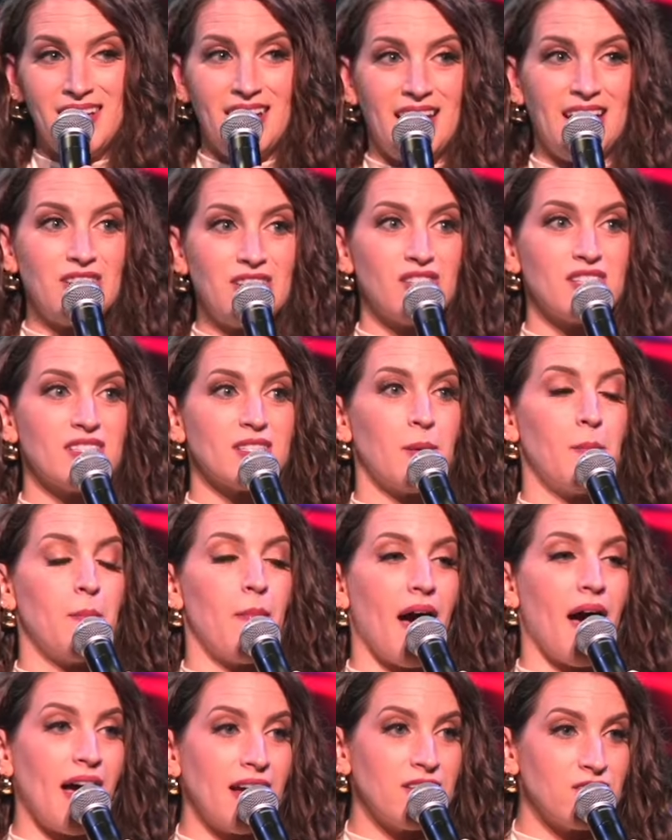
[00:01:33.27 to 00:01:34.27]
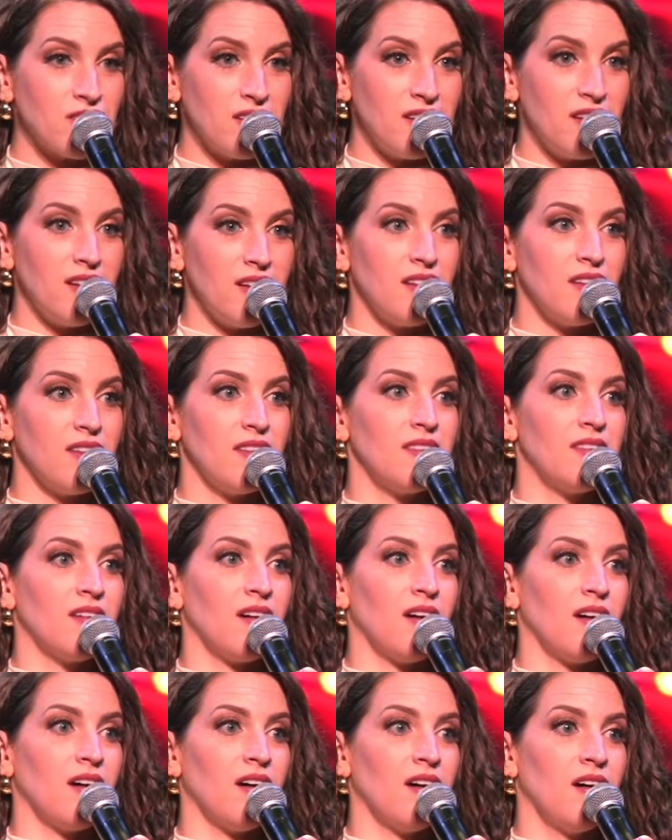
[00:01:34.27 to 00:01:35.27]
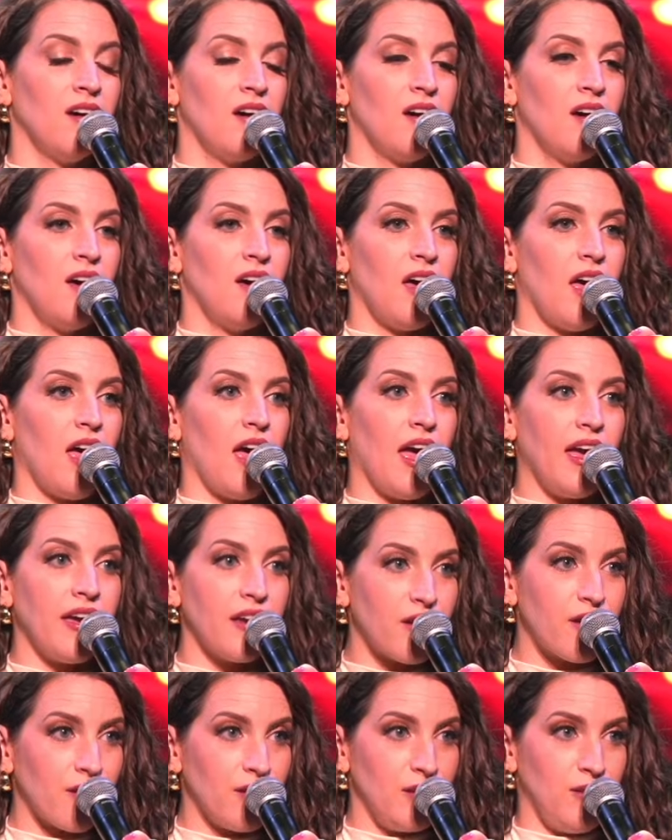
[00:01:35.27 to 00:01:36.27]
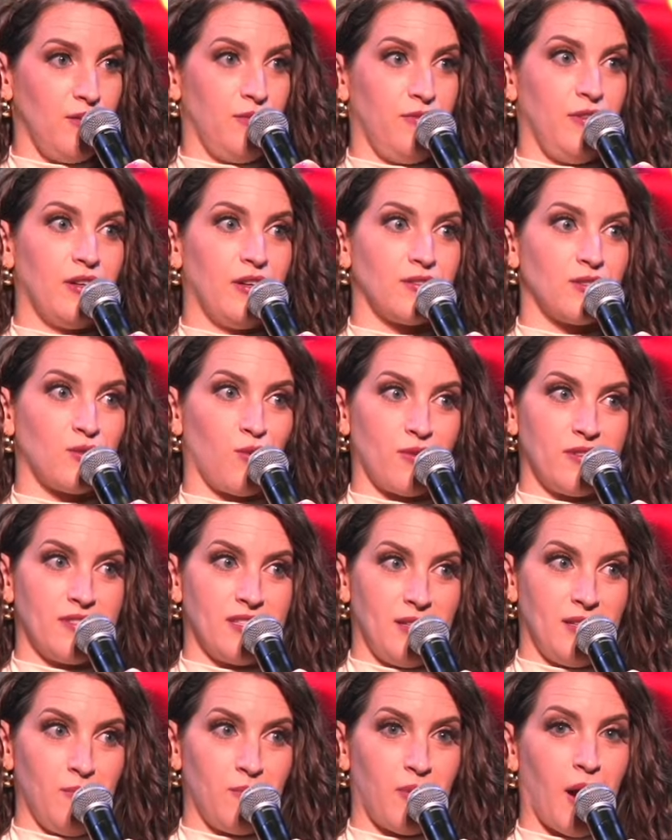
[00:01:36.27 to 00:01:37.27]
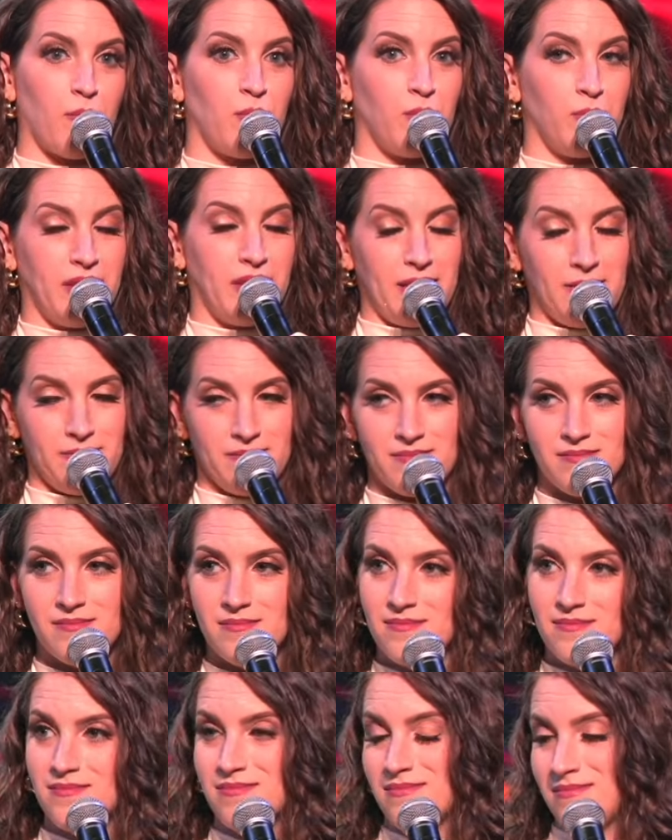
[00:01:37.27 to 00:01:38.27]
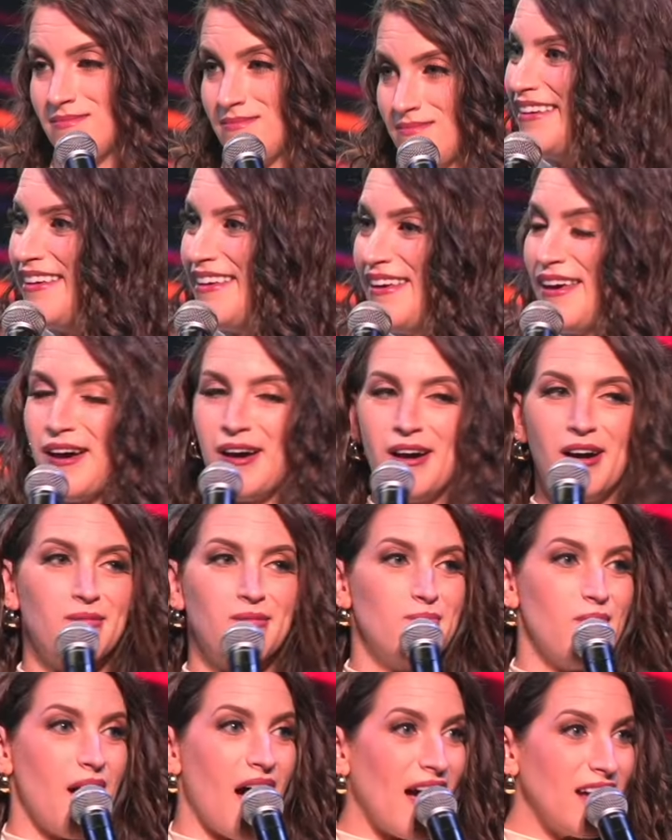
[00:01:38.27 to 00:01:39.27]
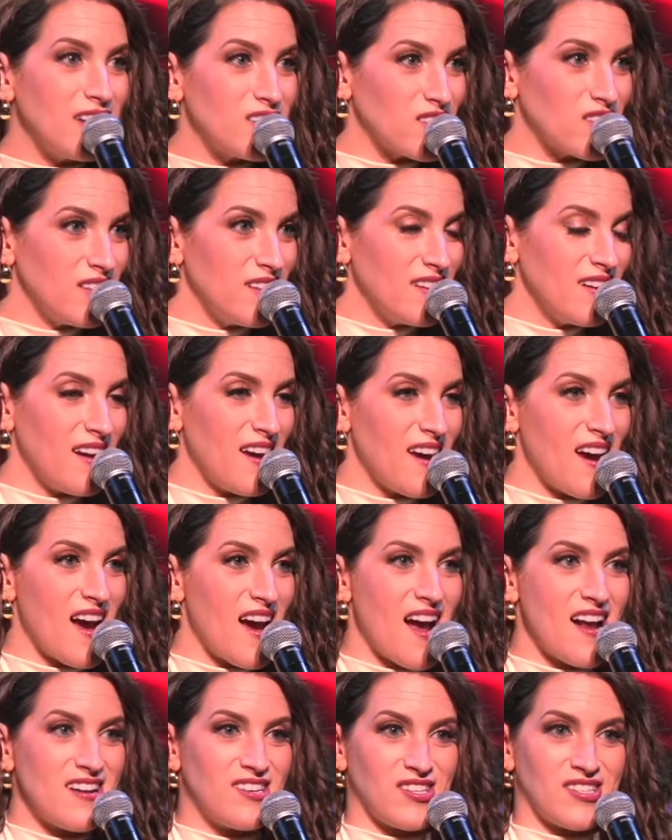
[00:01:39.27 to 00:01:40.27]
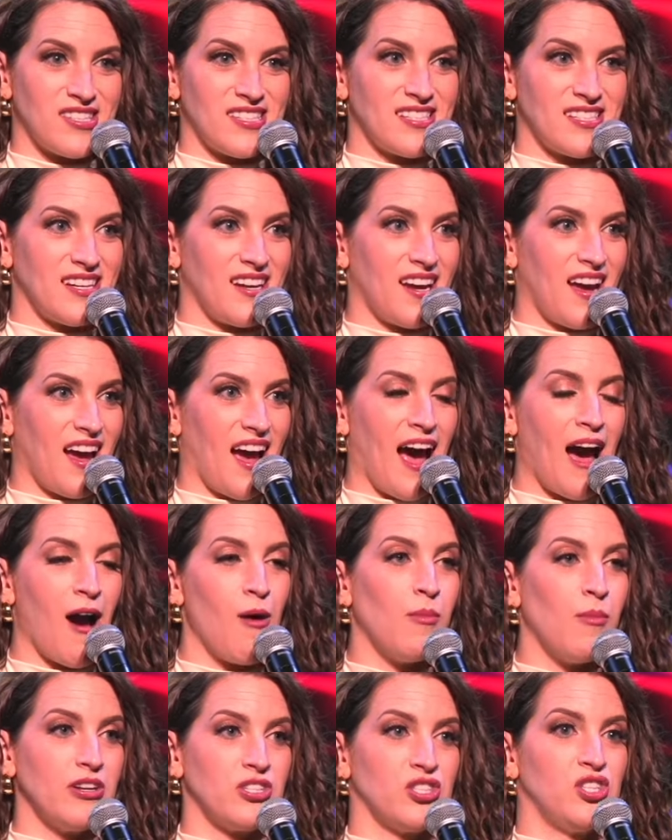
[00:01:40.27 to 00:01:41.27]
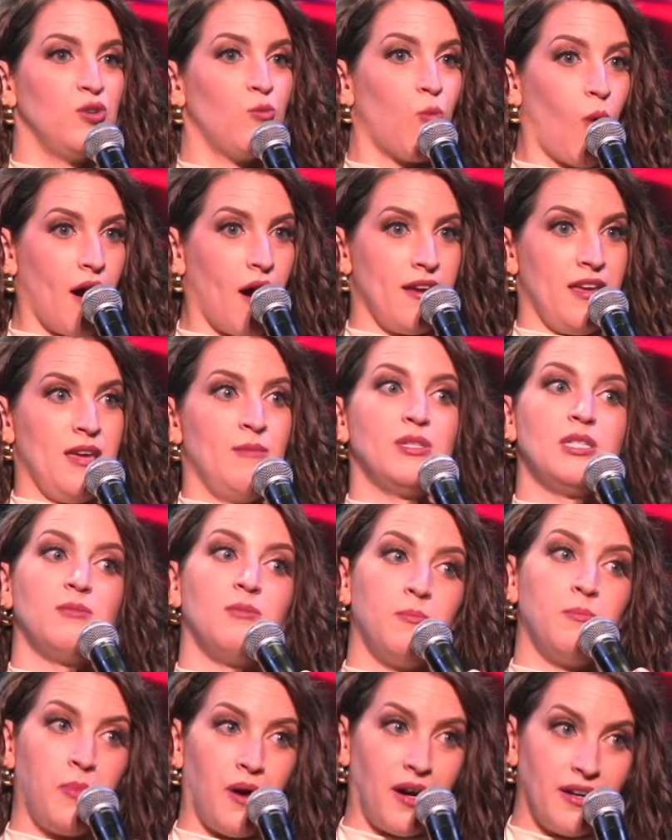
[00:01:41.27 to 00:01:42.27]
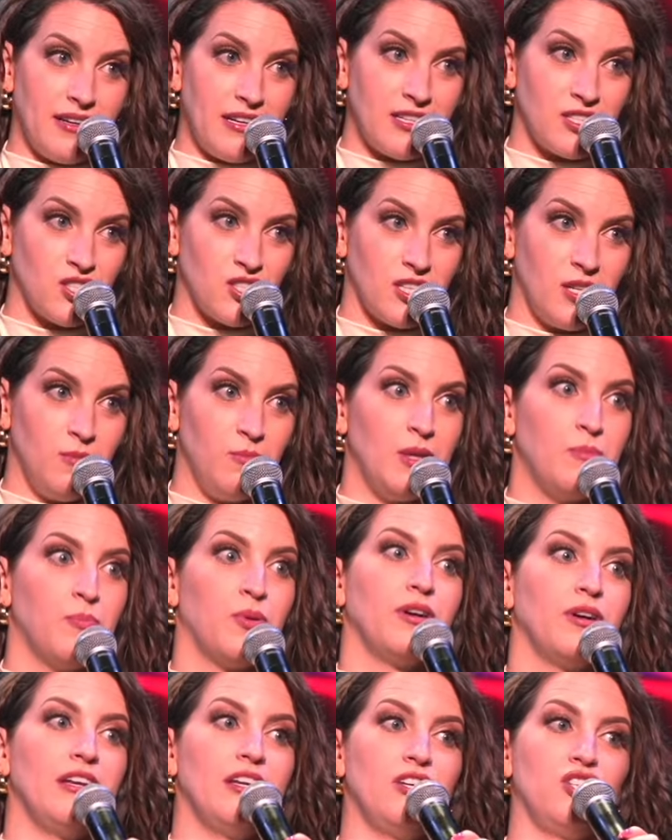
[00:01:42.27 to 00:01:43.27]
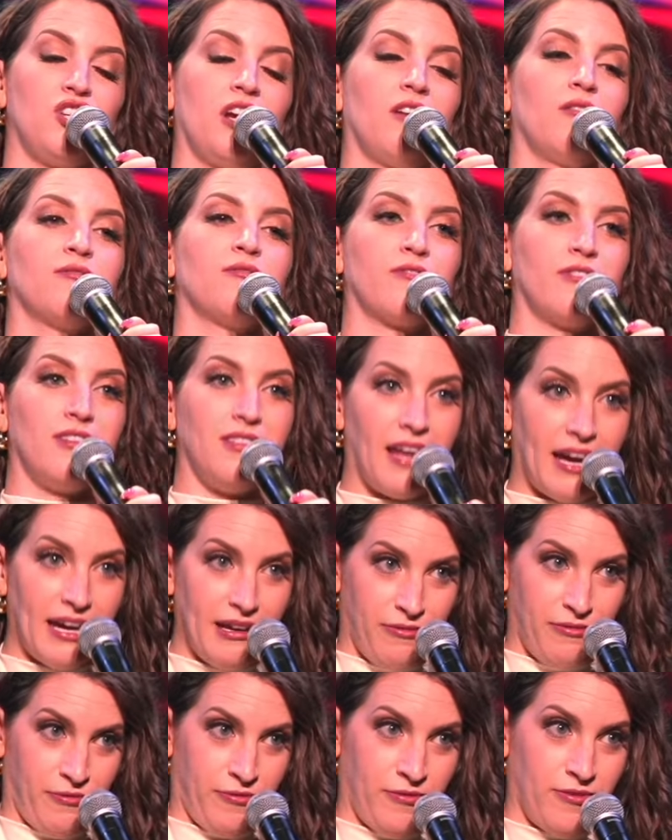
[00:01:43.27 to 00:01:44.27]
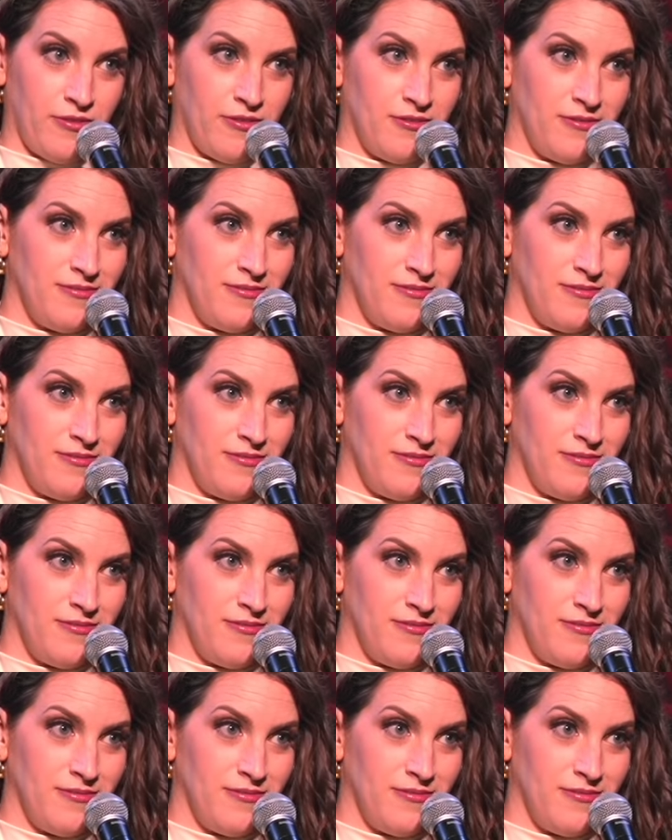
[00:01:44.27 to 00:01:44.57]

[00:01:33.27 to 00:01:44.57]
And just imagine the anger you'd feel towards him, probably. Imagine just how much you'd want him to be punished and be put in jail for life.